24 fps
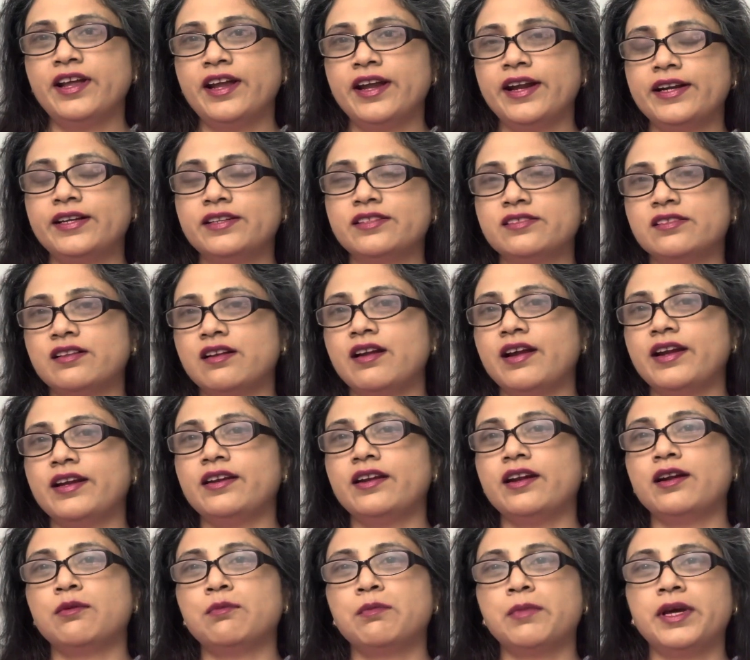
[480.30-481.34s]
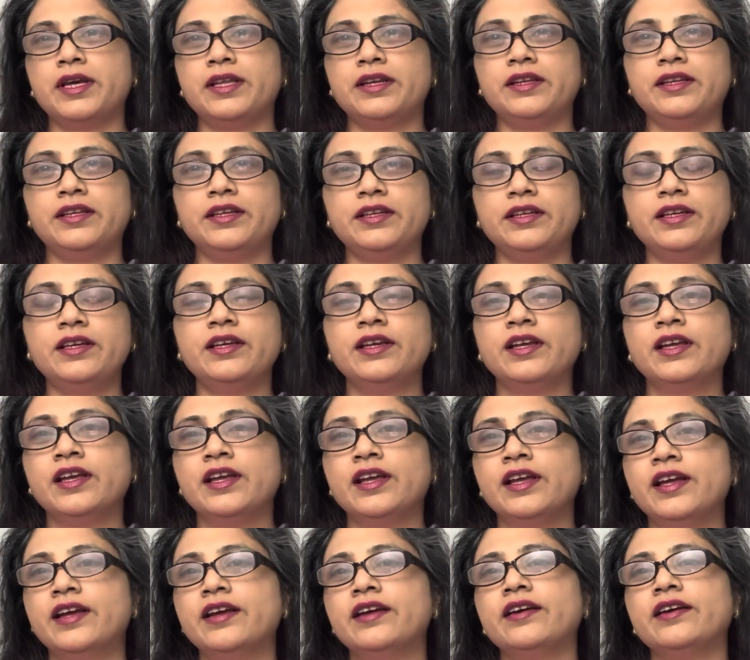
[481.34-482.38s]
hits right at my knee,
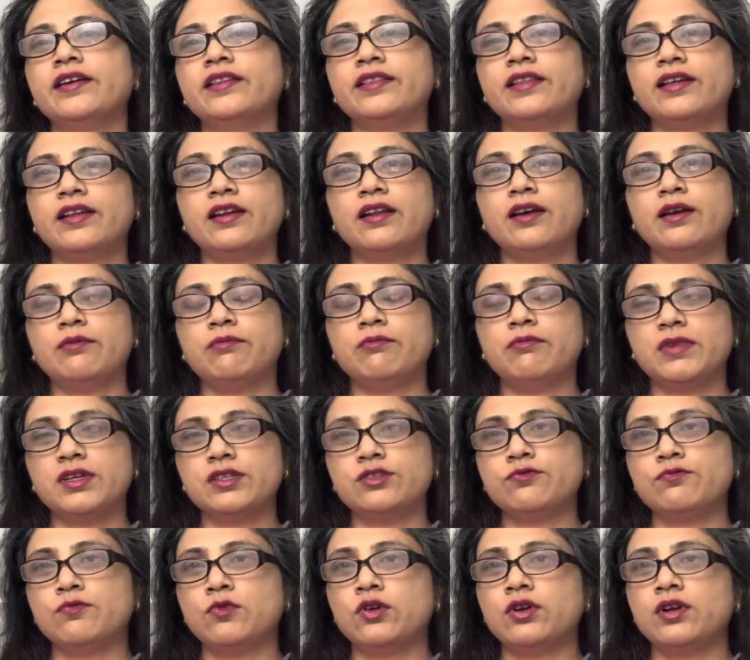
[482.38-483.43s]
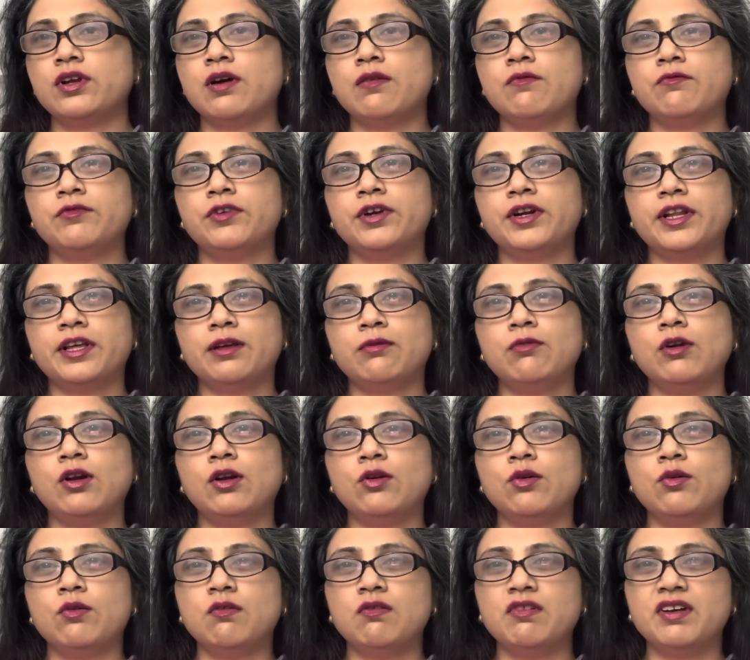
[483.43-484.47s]
and then I'm much more comfortable to
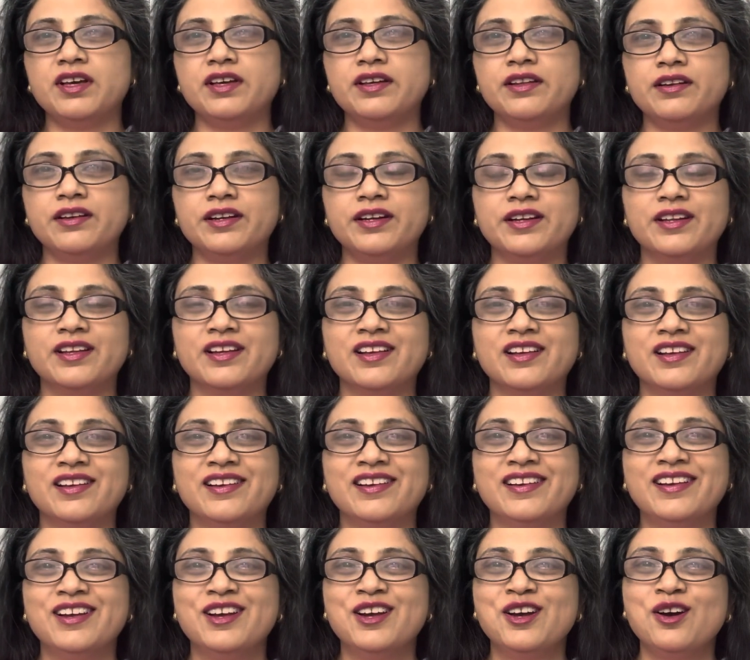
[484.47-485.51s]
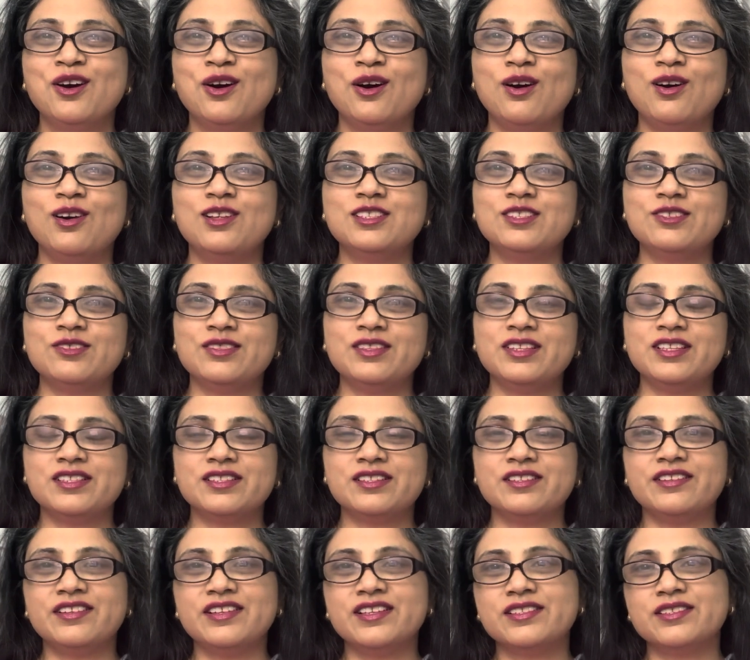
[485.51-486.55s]
wear it. Also, this
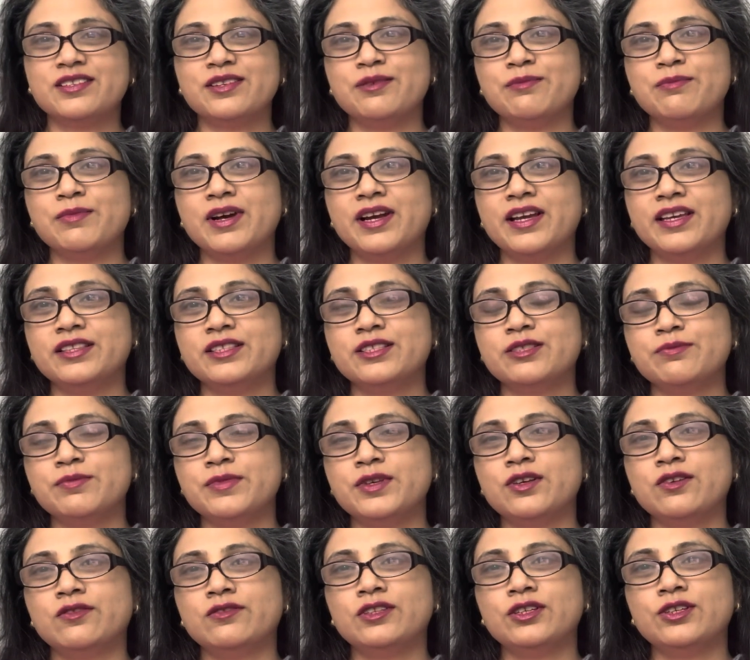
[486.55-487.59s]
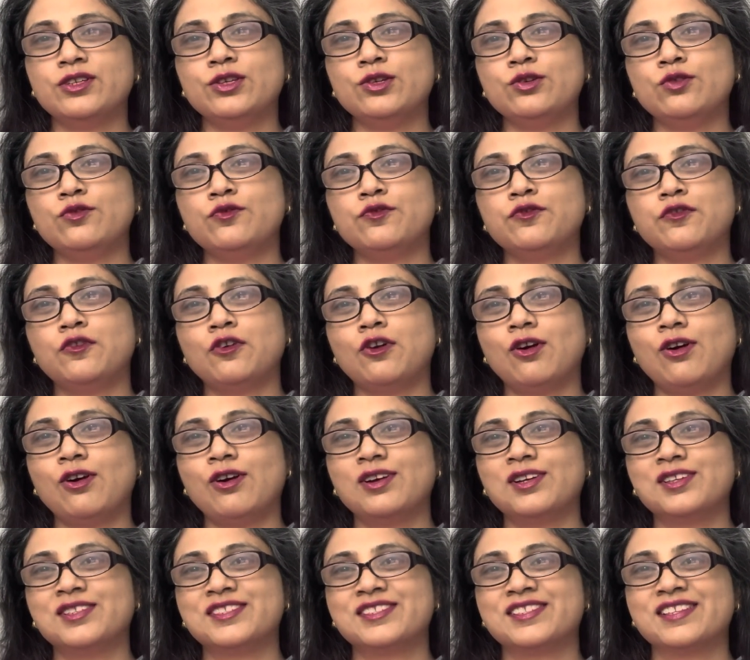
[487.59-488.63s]
dress reminds me of the cute
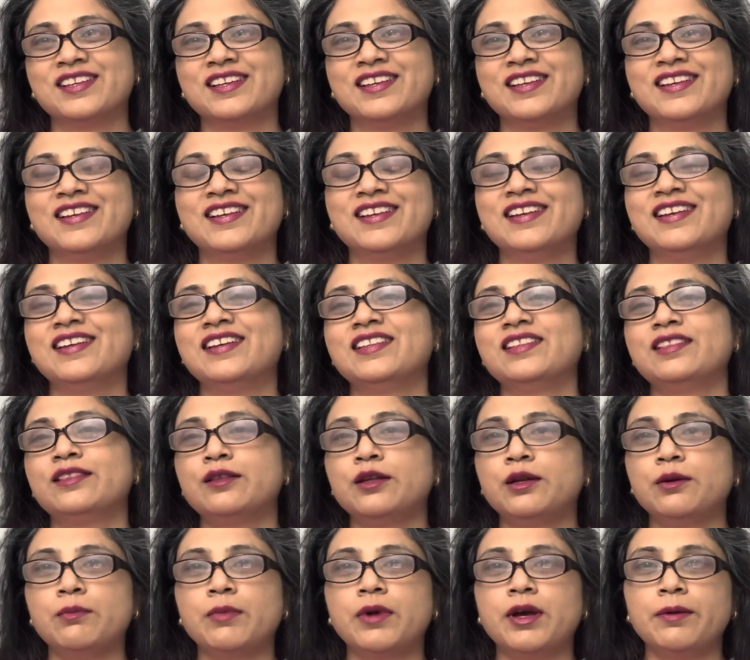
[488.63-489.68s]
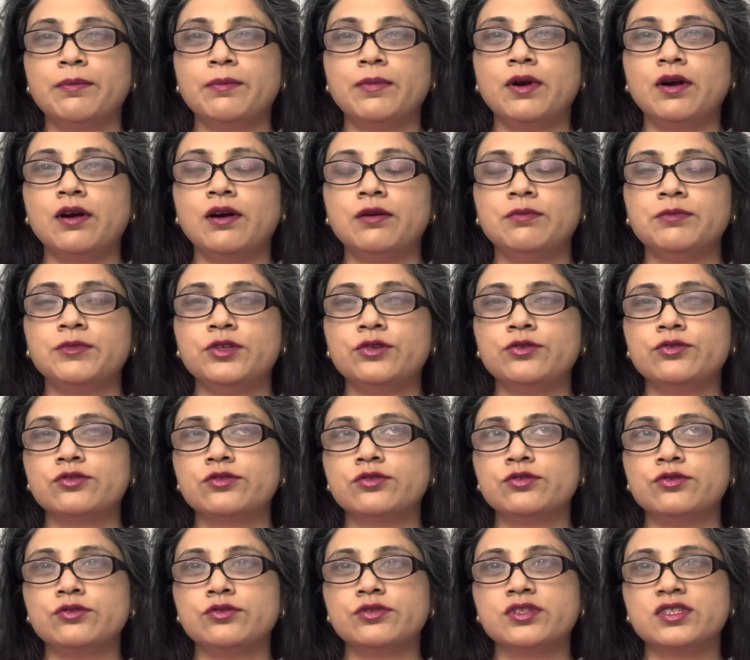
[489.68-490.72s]
frocks that my mom used
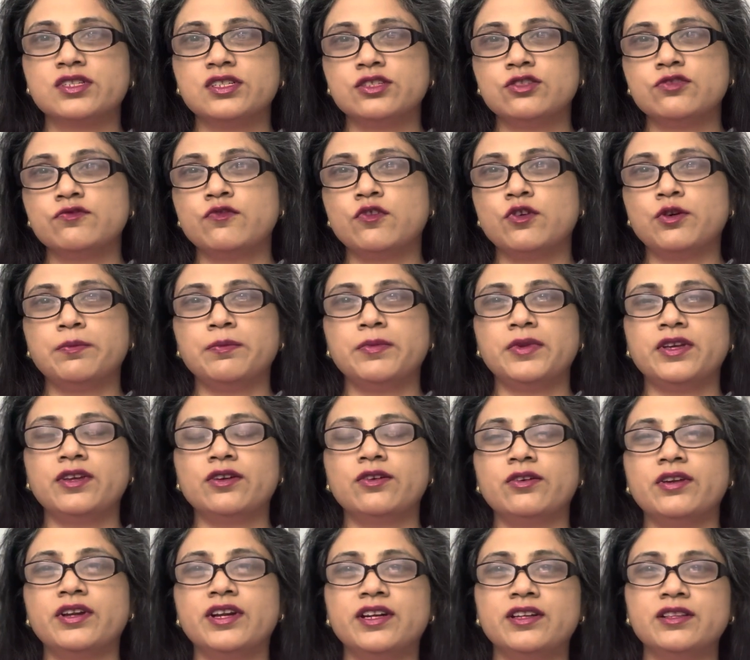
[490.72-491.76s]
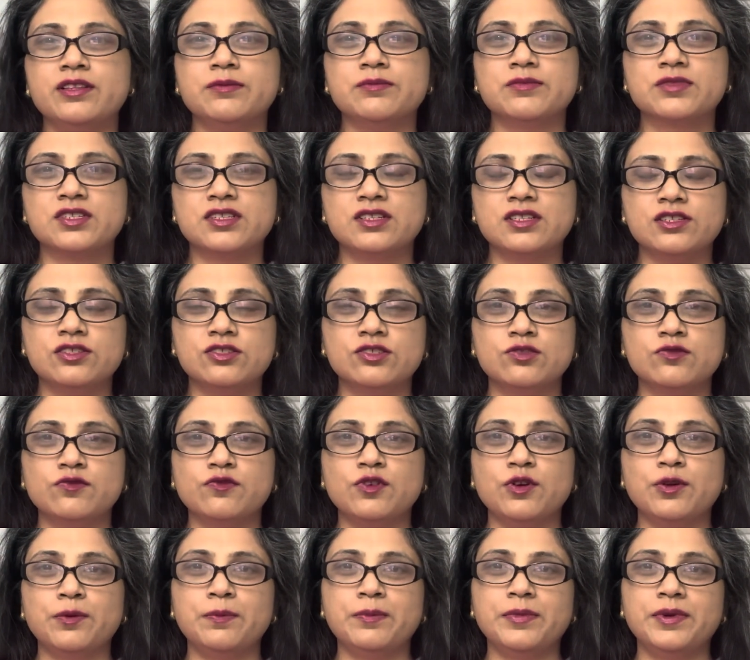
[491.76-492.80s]
to stitch for me or get them stitched for
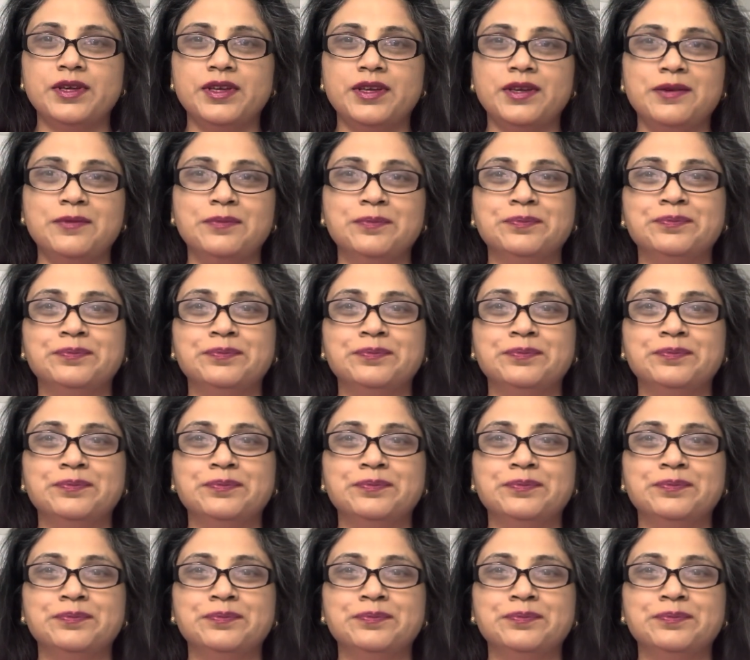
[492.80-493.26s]
me